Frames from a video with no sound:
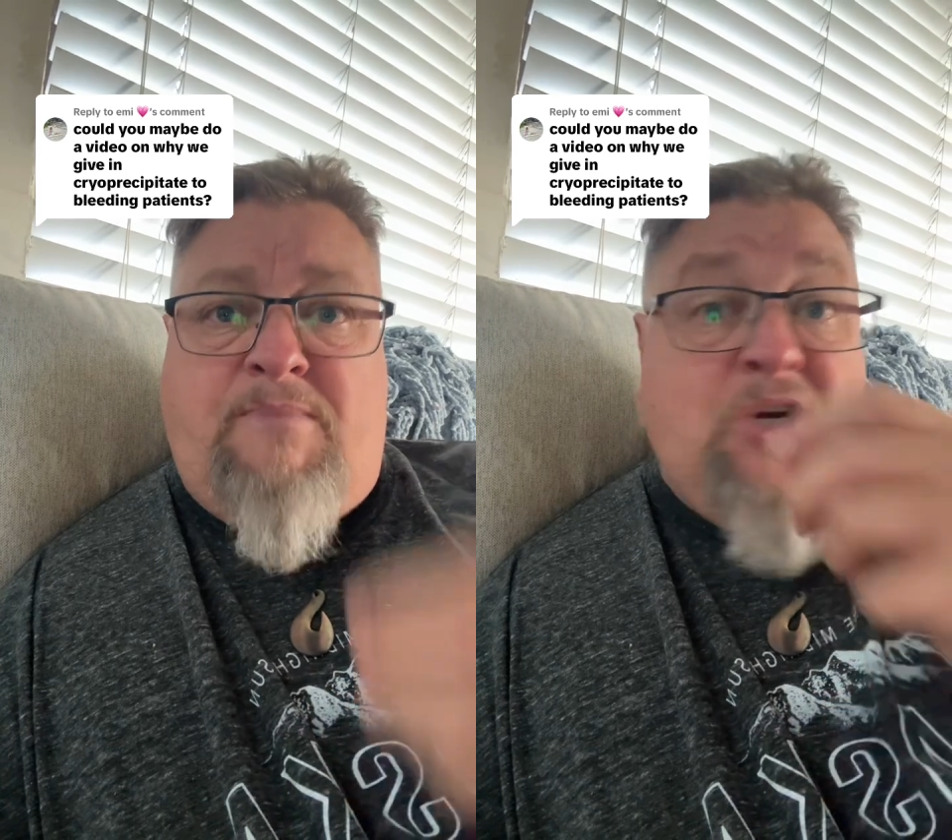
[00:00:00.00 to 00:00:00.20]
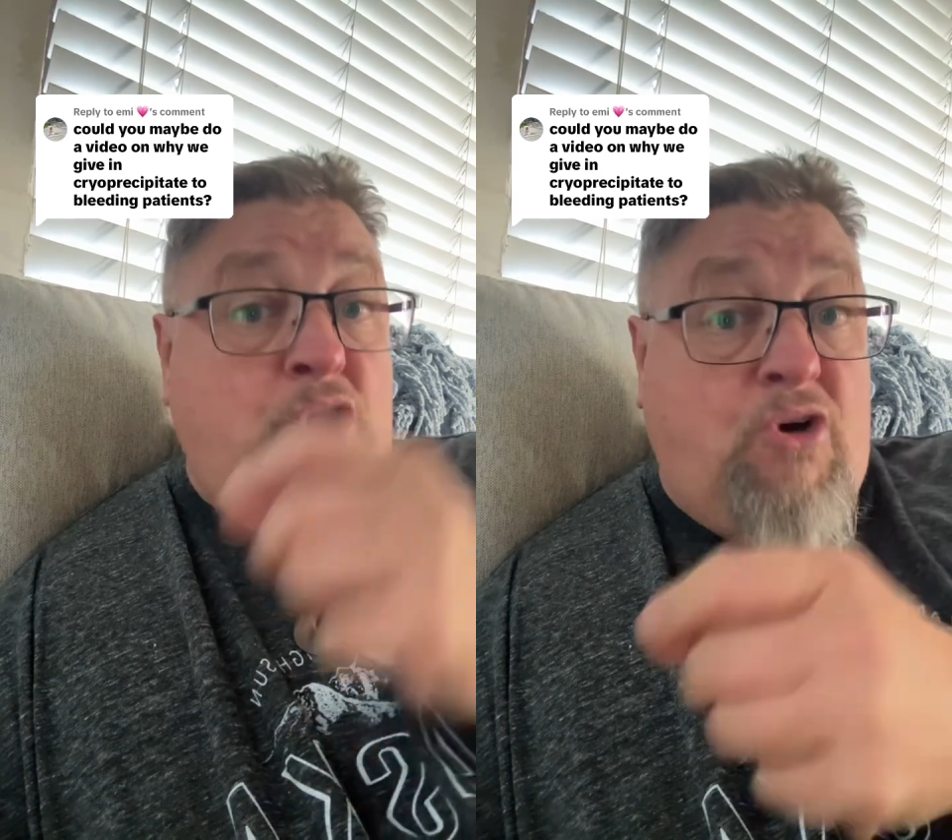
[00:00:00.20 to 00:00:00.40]

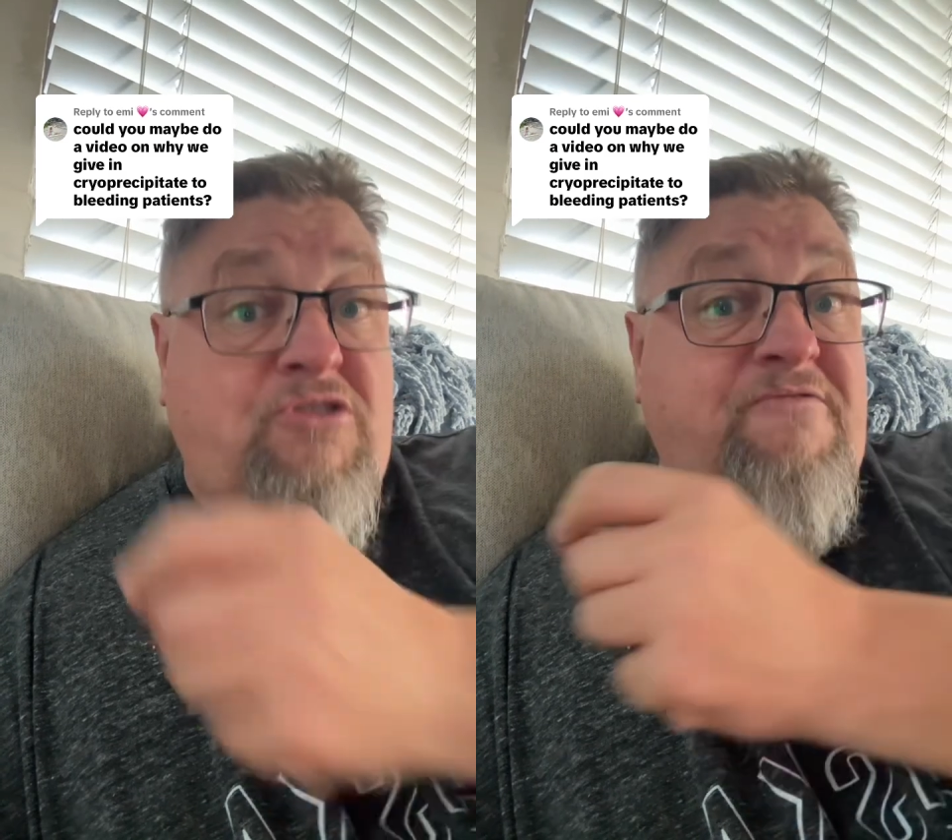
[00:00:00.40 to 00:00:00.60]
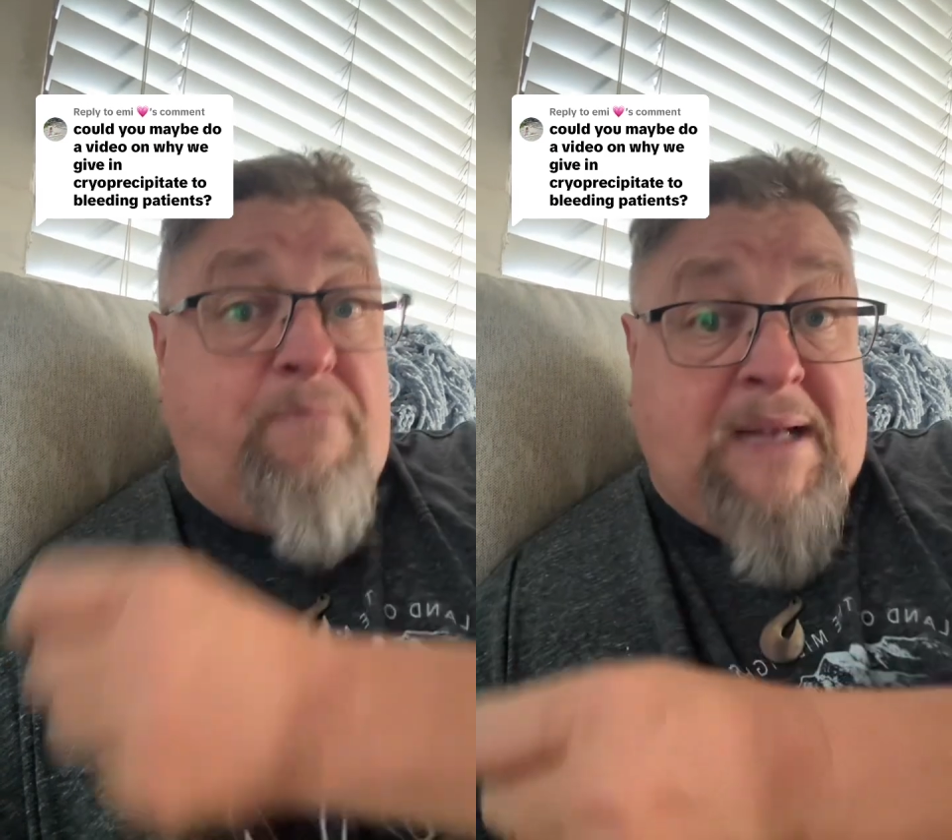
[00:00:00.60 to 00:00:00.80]
but not
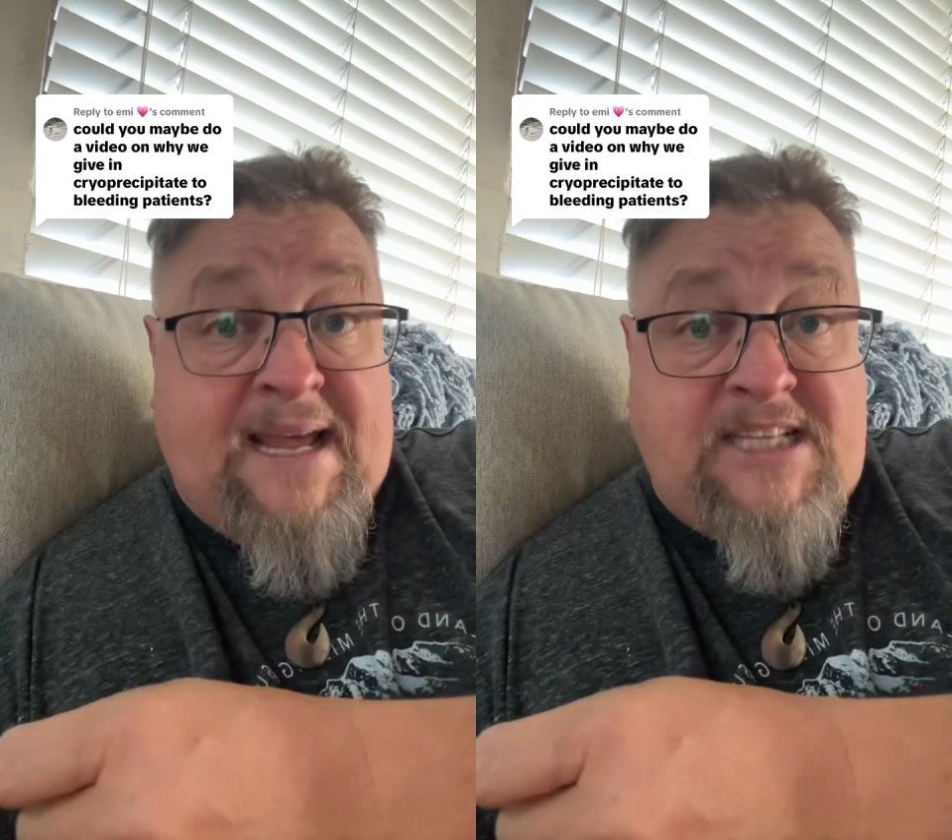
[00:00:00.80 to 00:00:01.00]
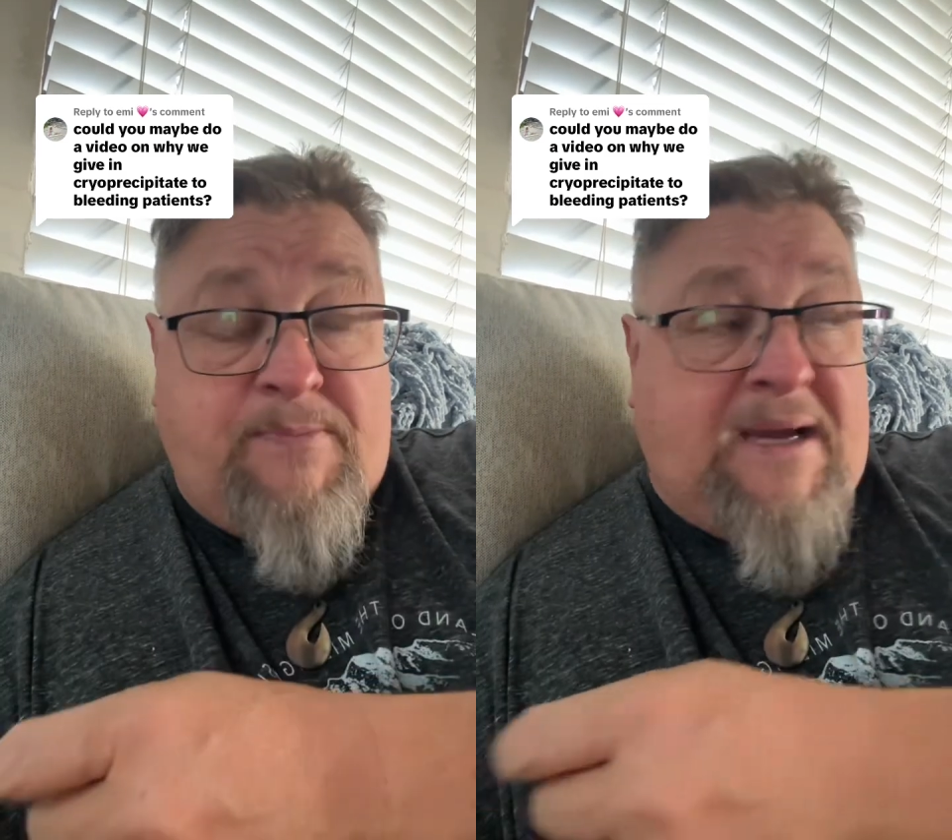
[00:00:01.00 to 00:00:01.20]
of
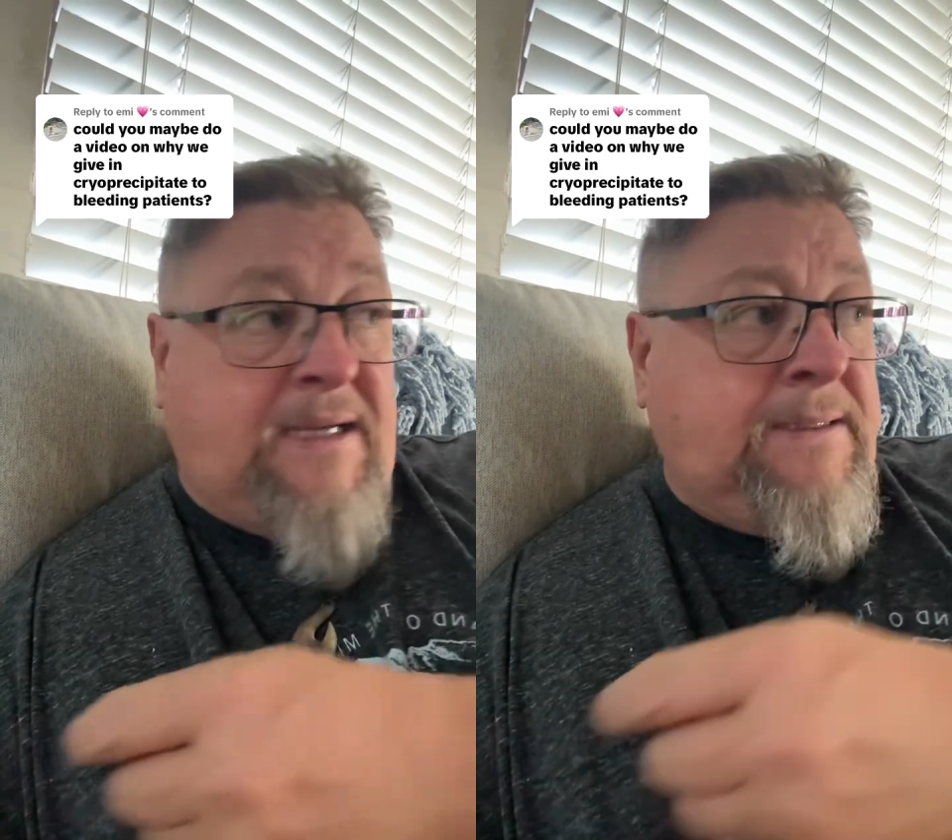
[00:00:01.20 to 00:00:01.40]
plasma.